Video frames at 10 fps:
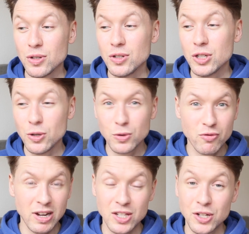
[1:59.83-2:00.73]
use
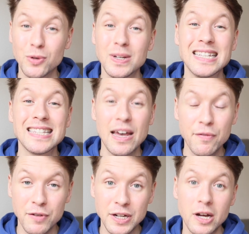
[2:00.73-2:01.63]
retinol is
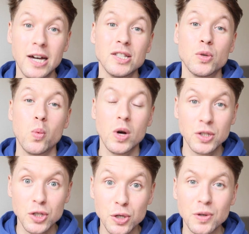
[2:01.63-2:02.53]
every night
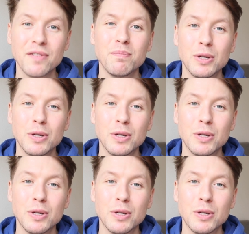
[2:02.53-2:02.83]
once you have